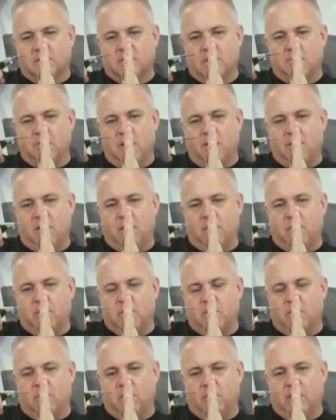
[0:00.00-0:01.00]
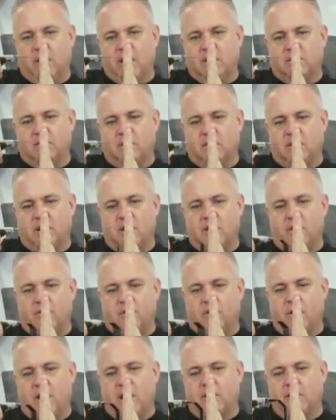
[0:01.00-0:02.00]
When you release it, then you
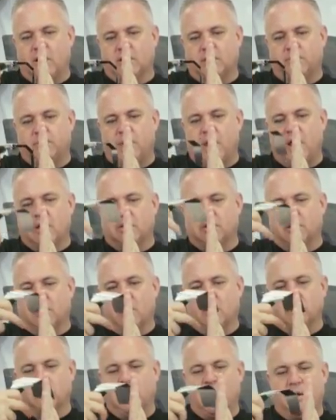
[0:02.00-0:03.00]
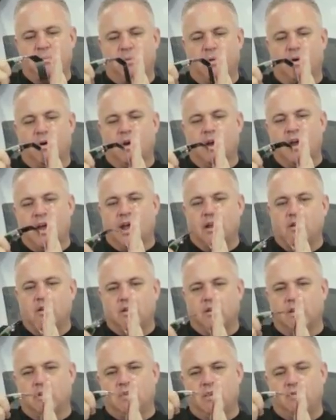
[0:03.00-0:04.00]
create that space to go deeper, and
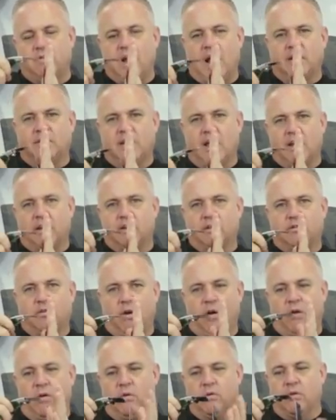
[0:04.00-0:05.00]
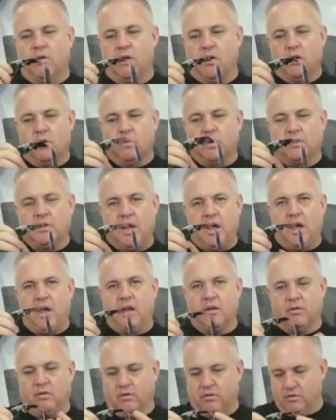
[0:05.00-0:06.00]
you've got that control with the
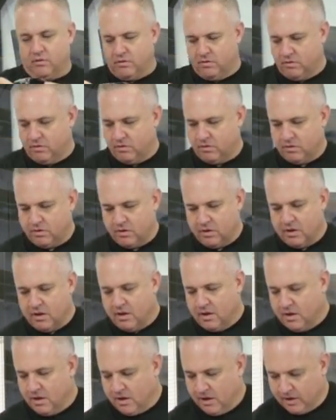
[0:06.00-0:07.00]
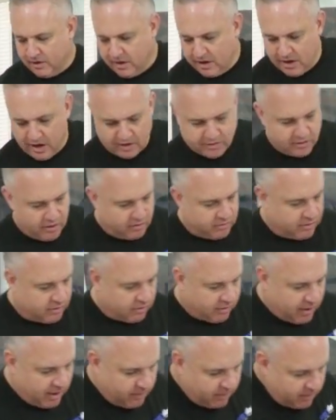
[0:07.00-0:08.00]
handle. Again, I showed the
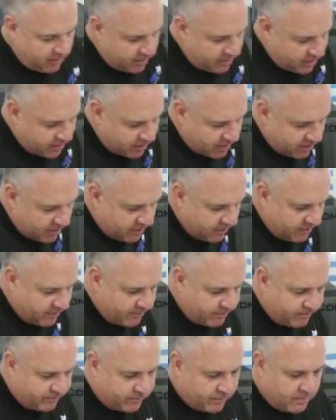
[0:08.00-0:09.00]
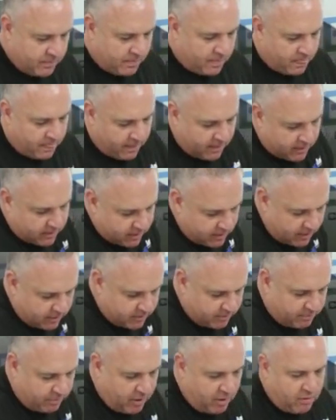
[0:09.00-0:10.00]
green one. There's
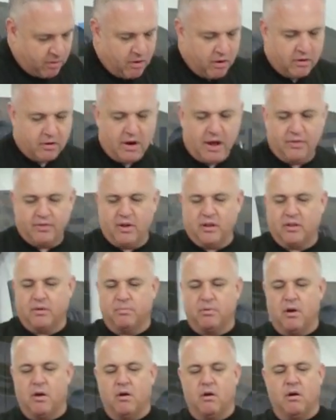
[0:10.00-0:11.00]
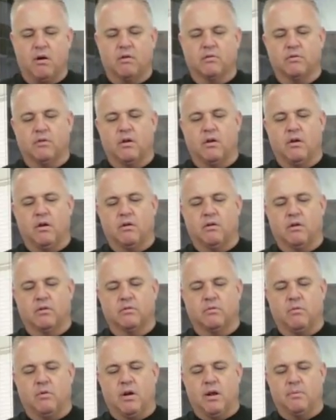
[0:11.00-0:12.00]
a pro unger. I think the pro unger is
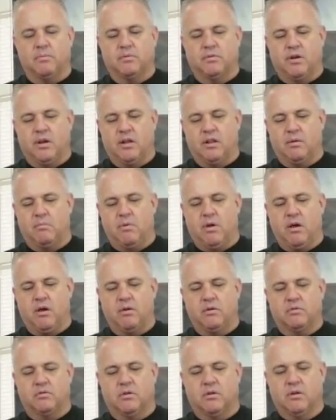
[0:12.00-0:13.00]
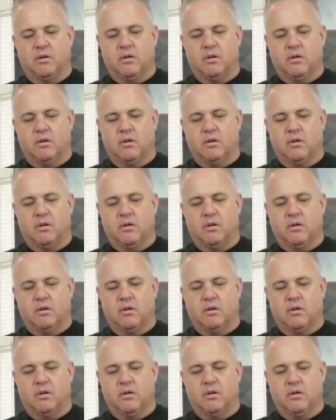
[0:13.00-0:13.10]
the one I'm seeing the most.